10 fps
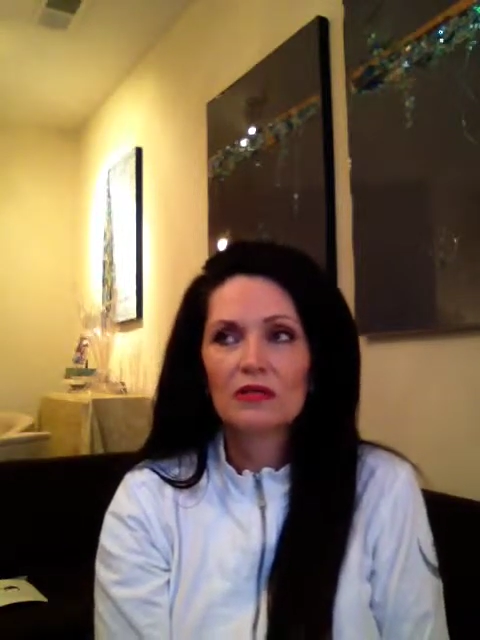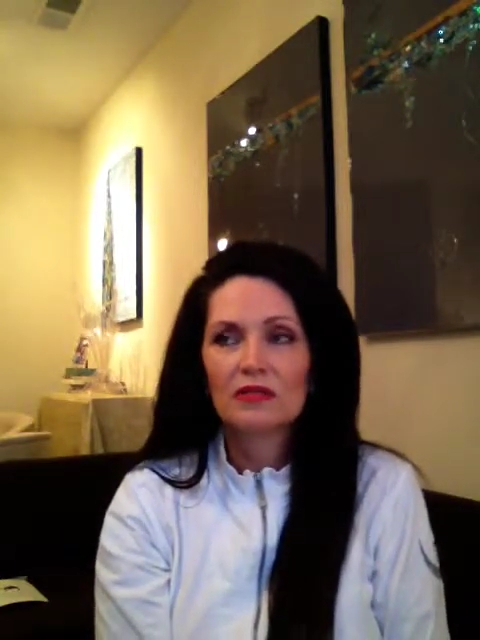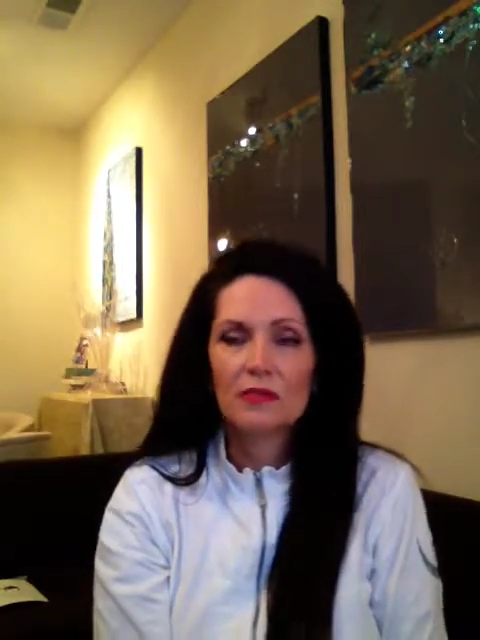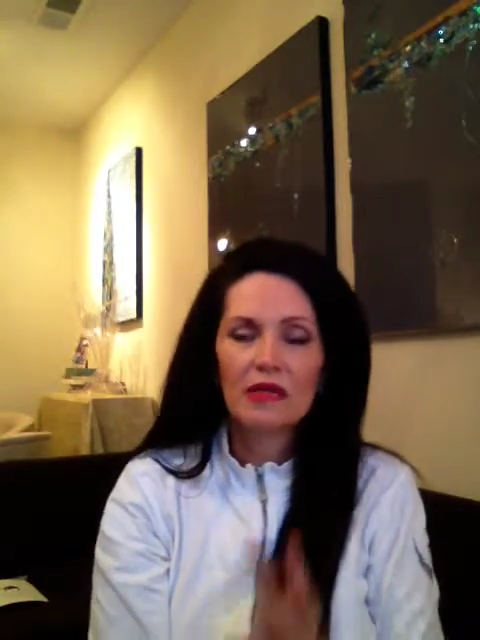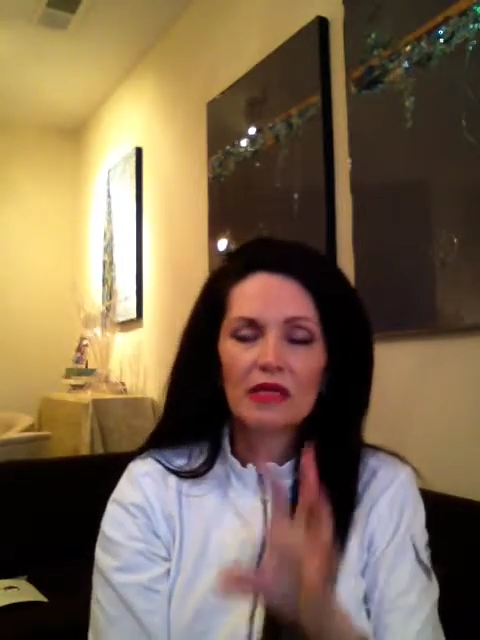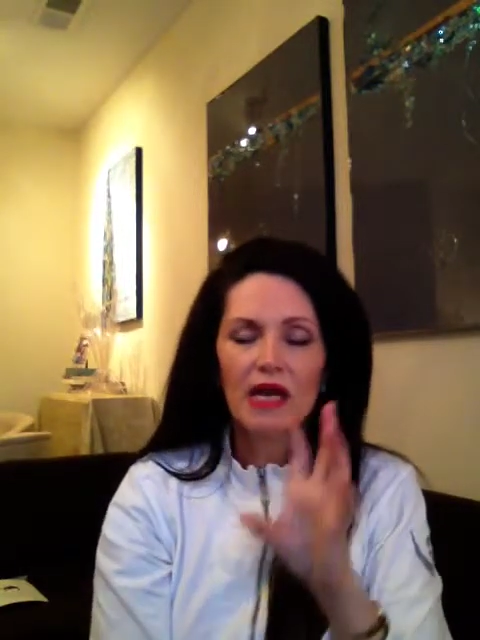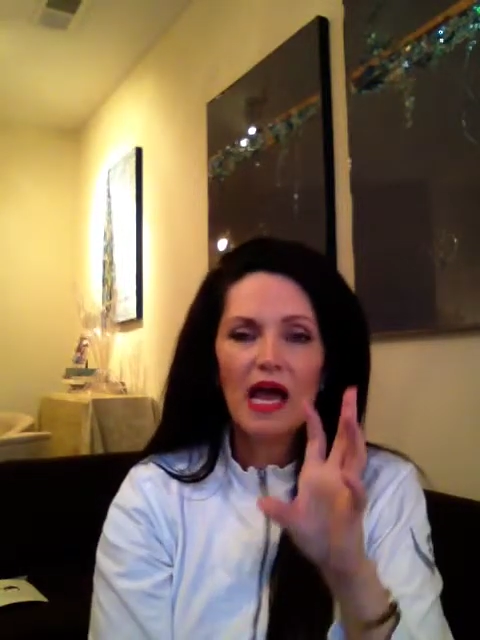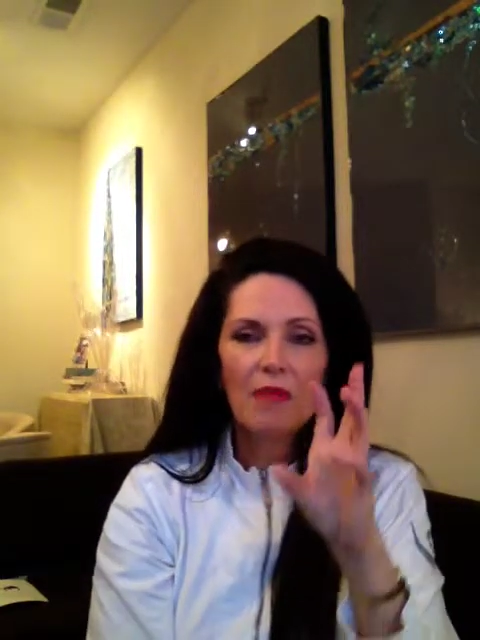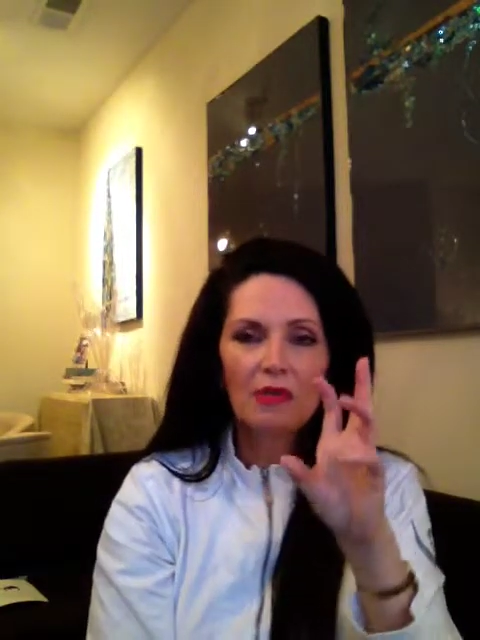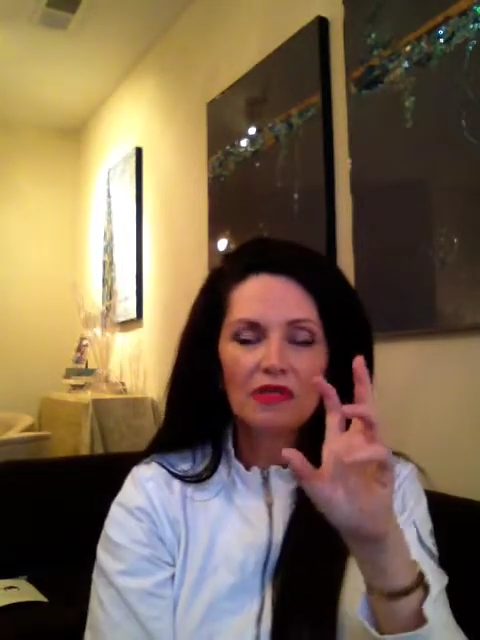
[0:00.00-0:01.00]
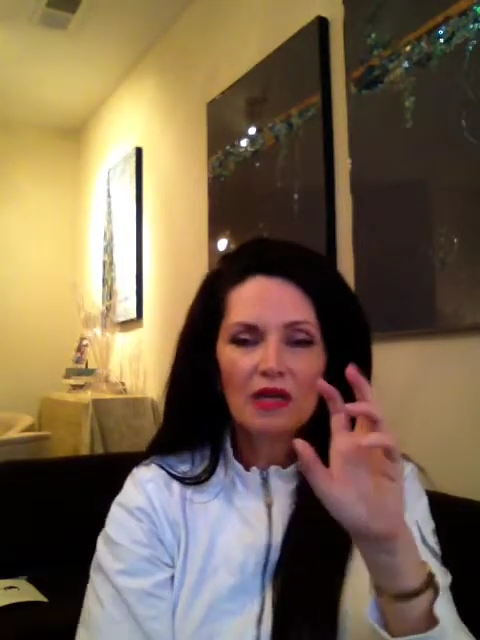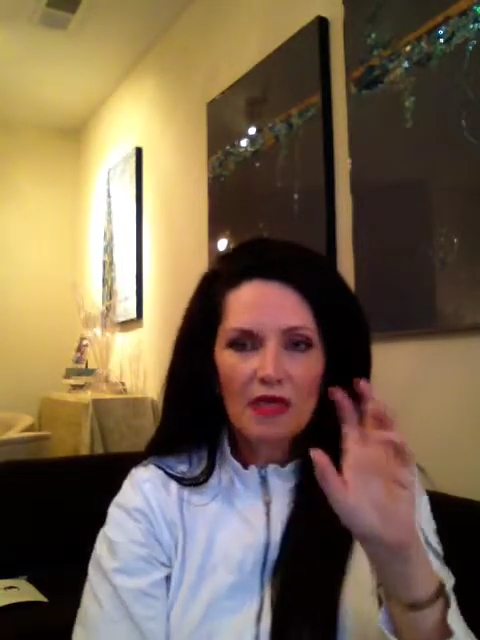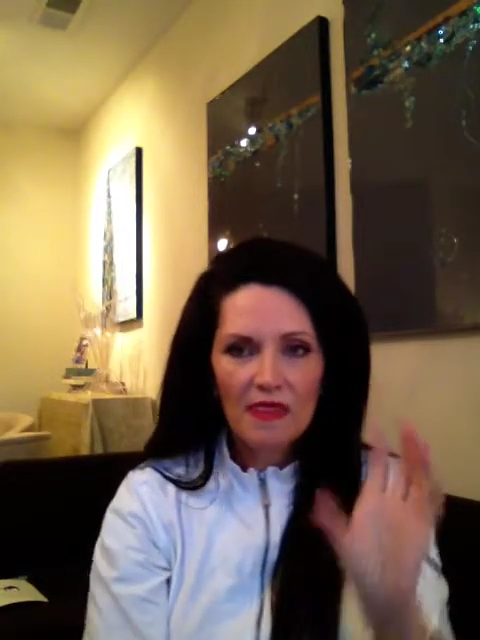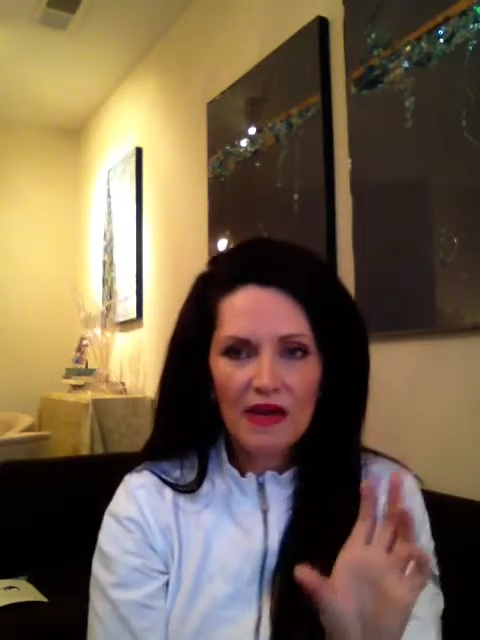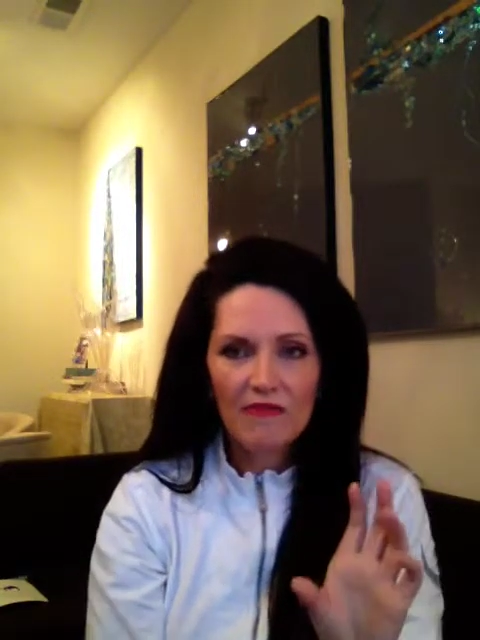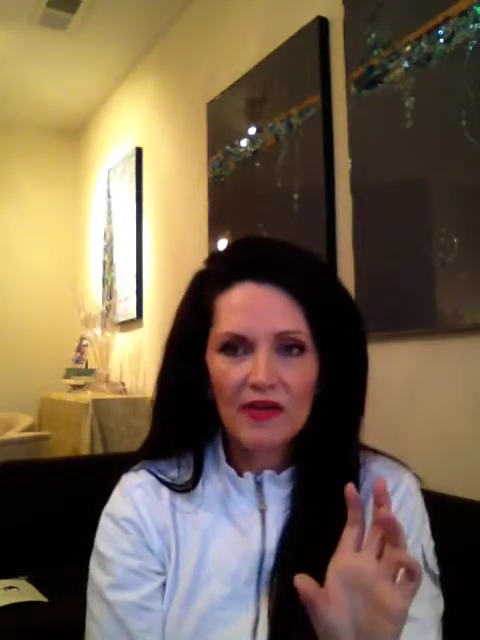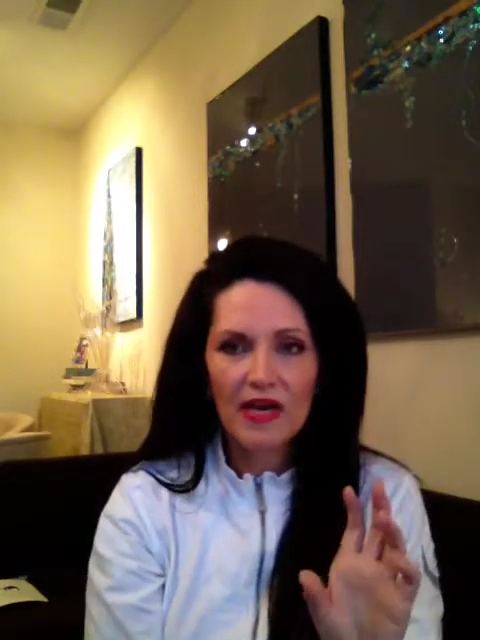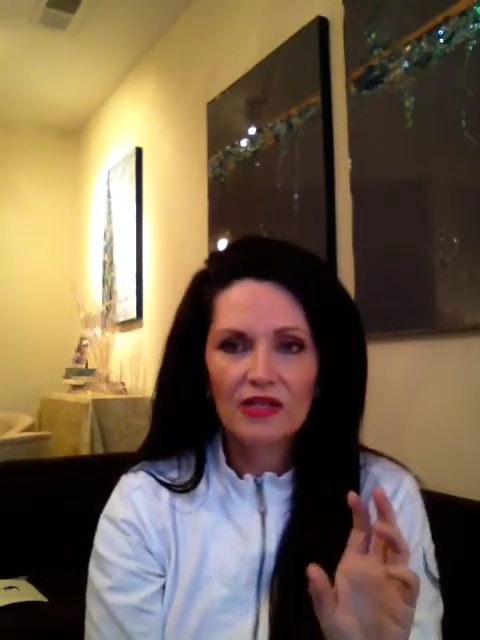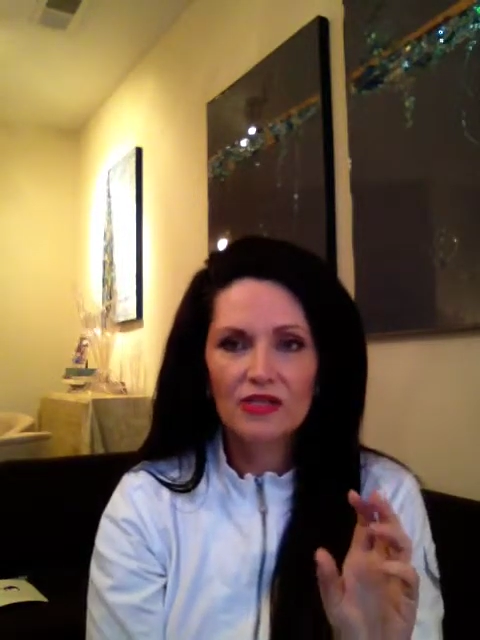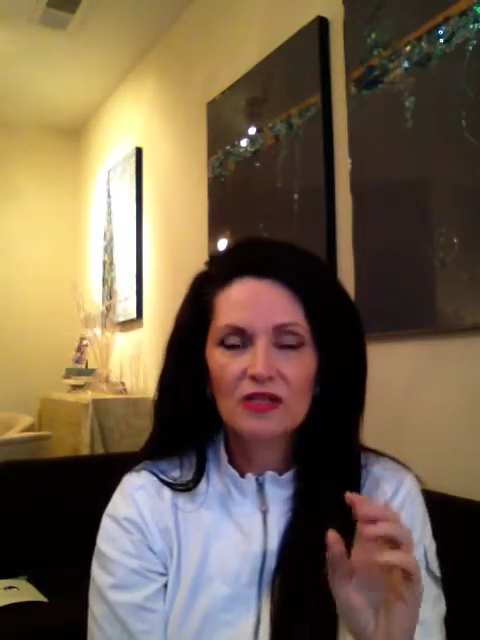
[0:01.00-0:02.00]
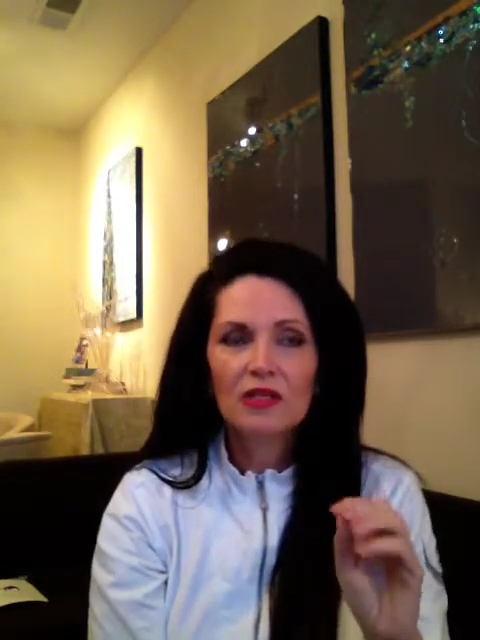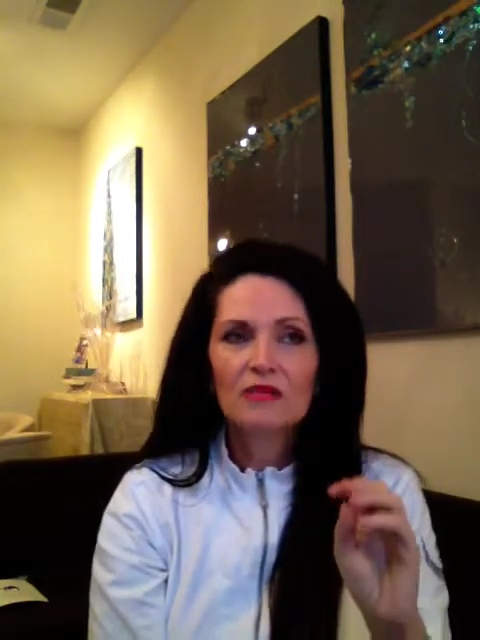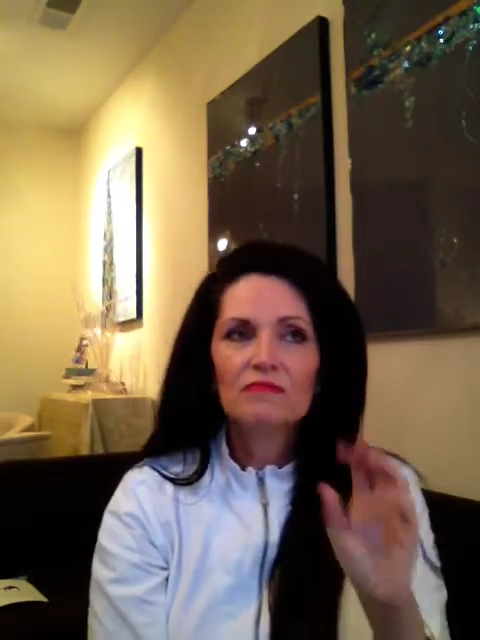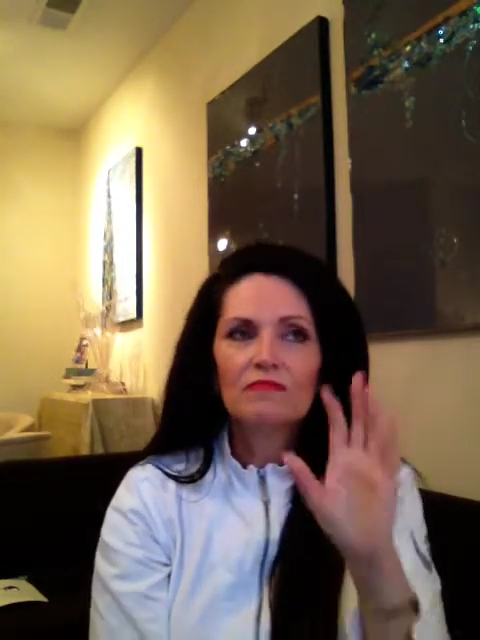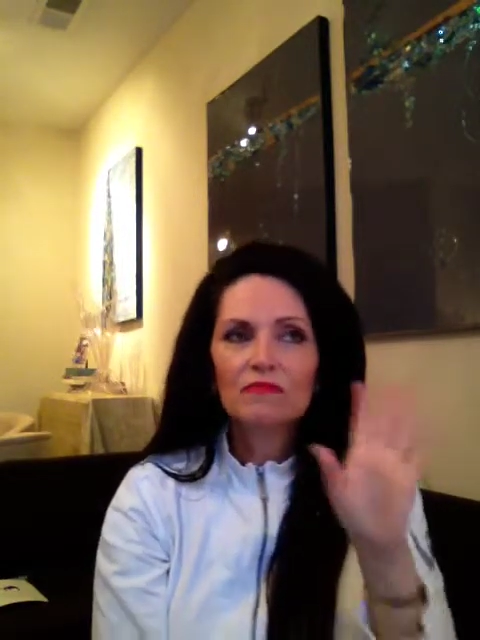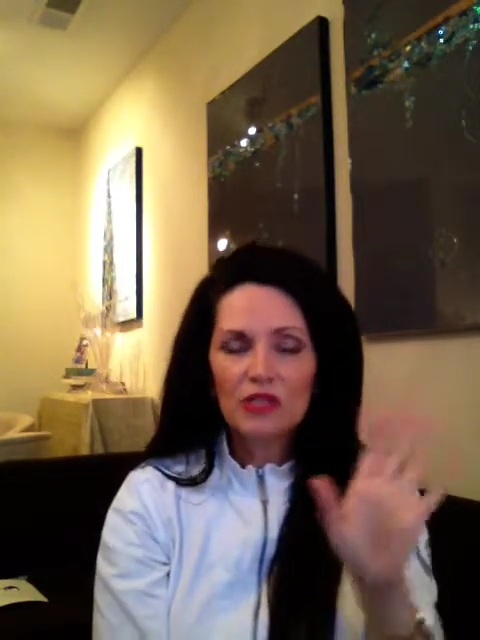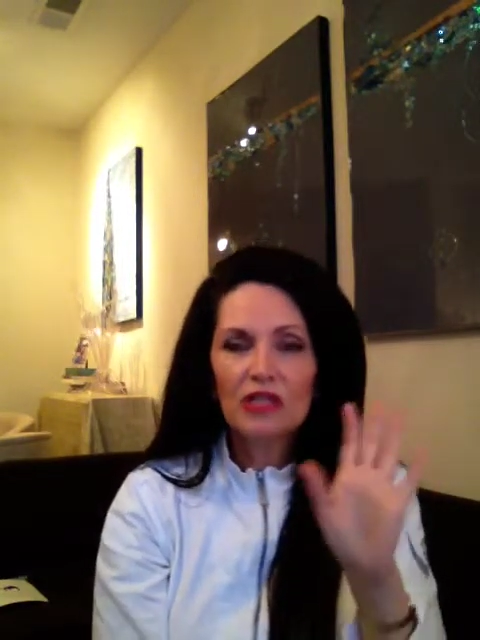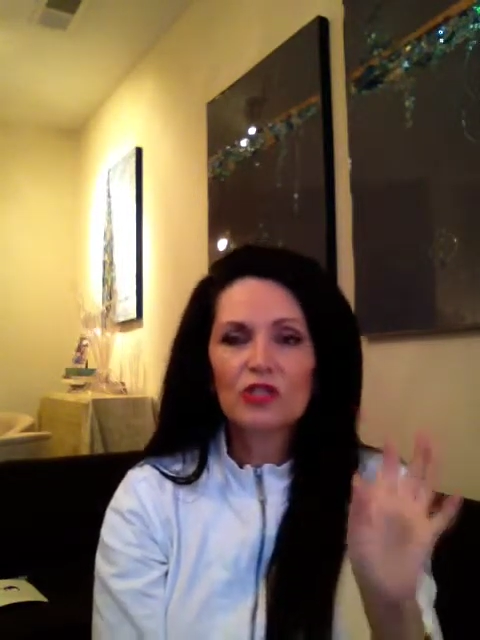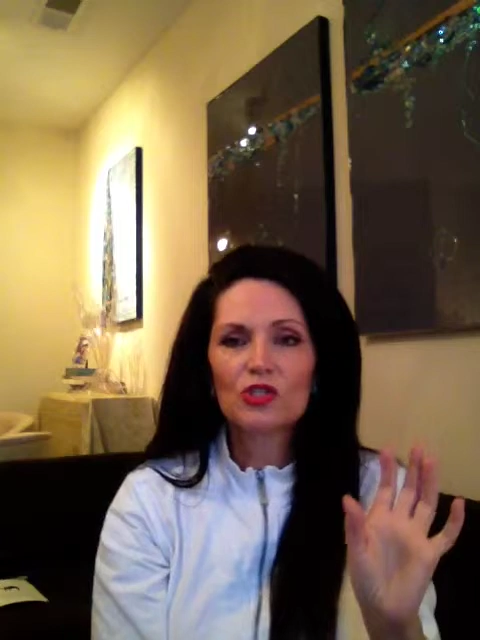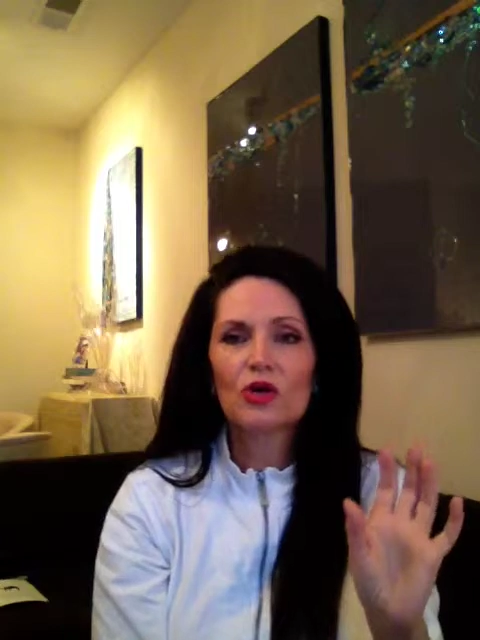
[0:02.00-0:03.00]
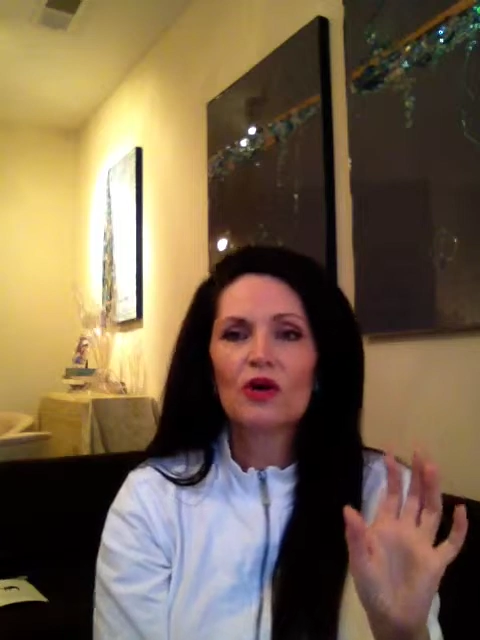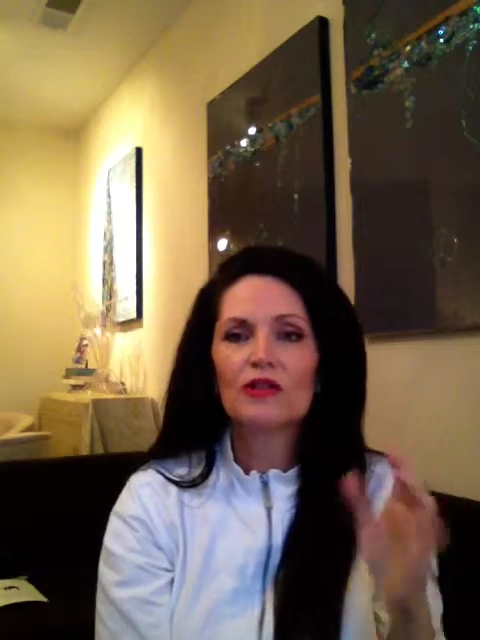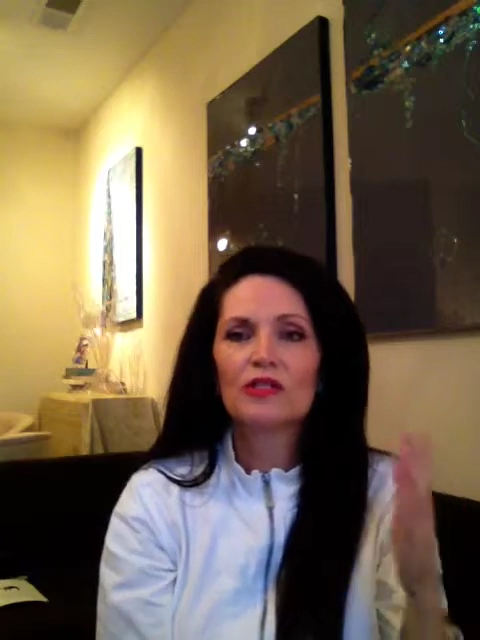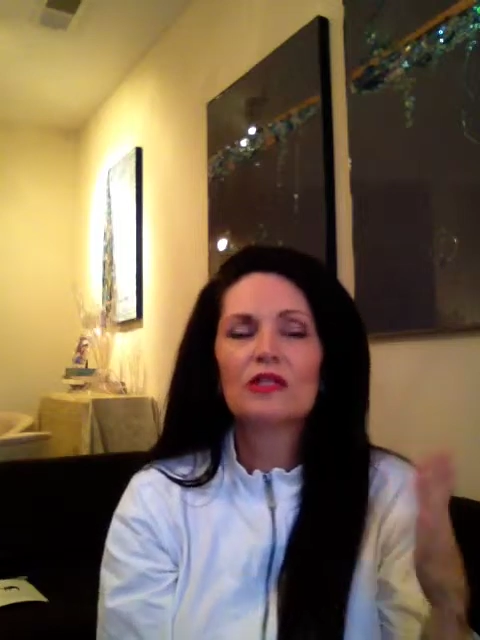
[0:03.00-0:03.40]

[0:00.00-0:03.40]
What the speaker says: I mean, it can happen that fast. Chances are,